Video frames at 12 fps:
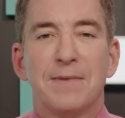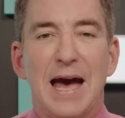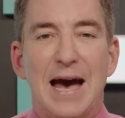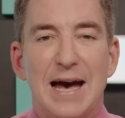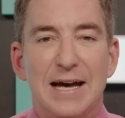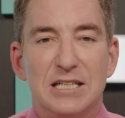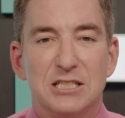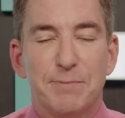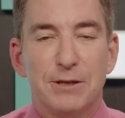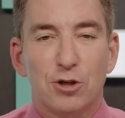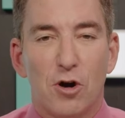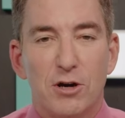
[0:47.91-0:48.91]
has
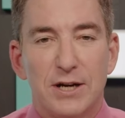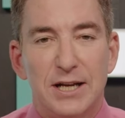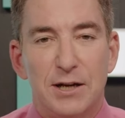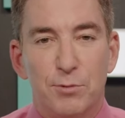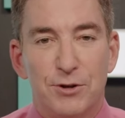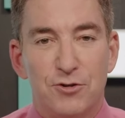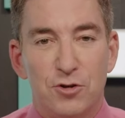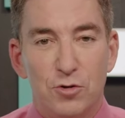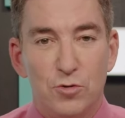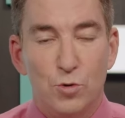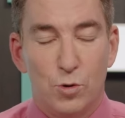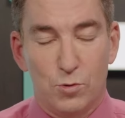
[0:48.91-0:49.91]
been targeted with
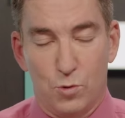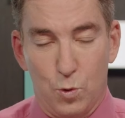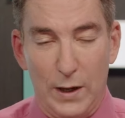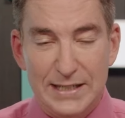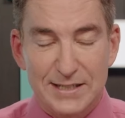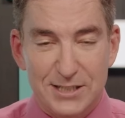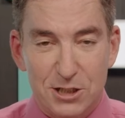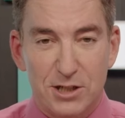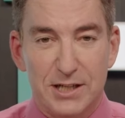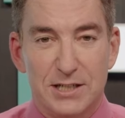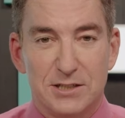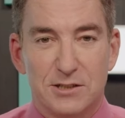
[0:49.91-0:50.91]
two quite
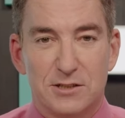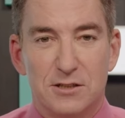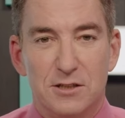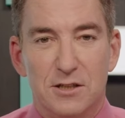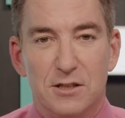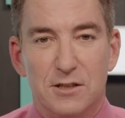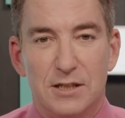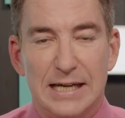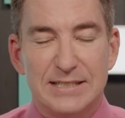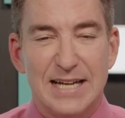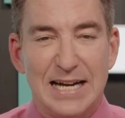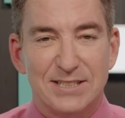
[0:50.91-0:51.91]
serious
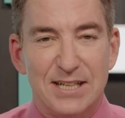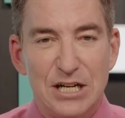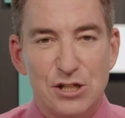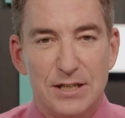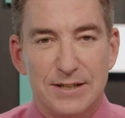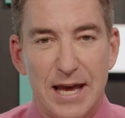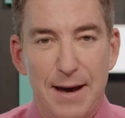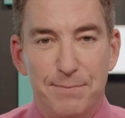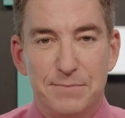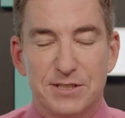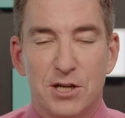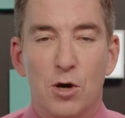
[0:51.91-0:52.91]
assassination
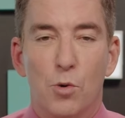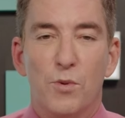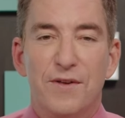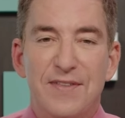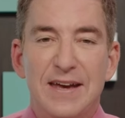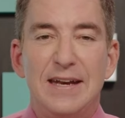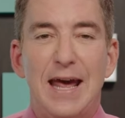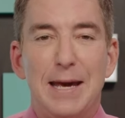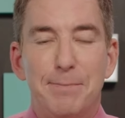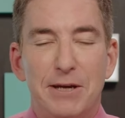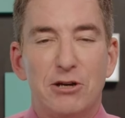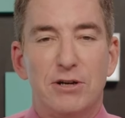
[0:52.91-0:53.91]
attempts within
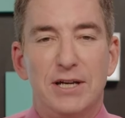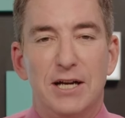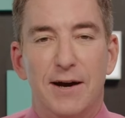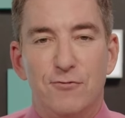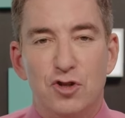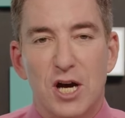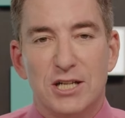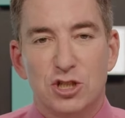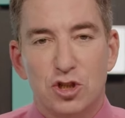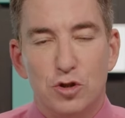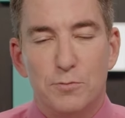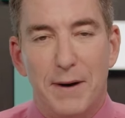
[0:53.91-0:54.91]
a period of
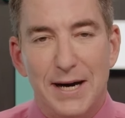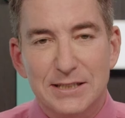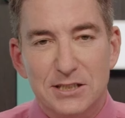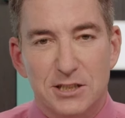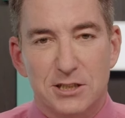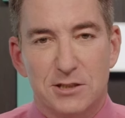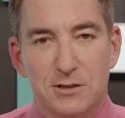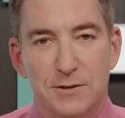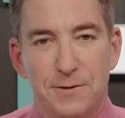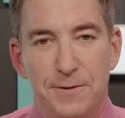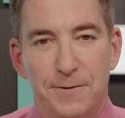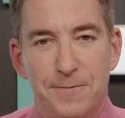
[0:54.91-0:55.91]
just two months.
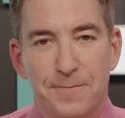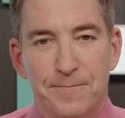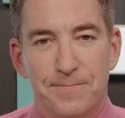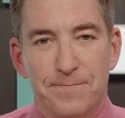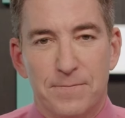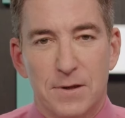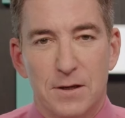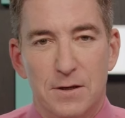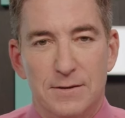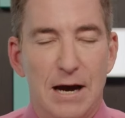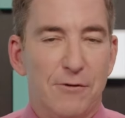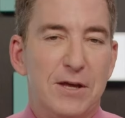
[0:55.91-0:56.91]

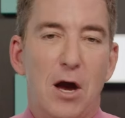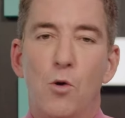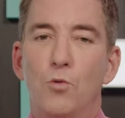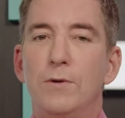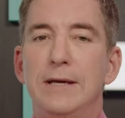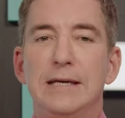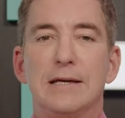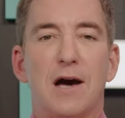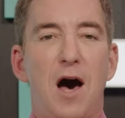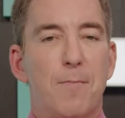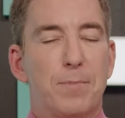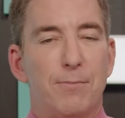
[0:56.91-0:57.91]
Now, the only
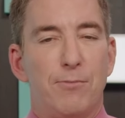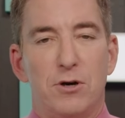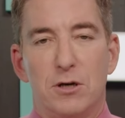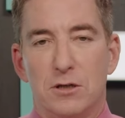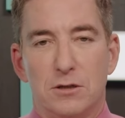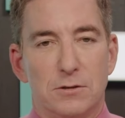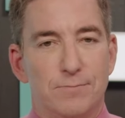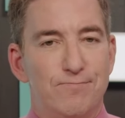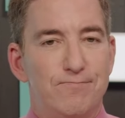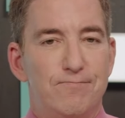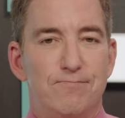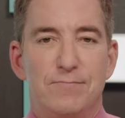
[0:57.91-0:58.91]
comparable
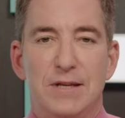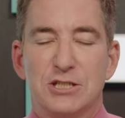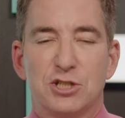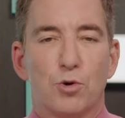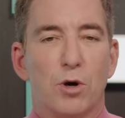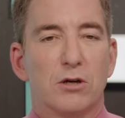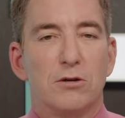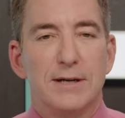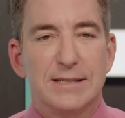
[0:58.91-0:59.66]
historical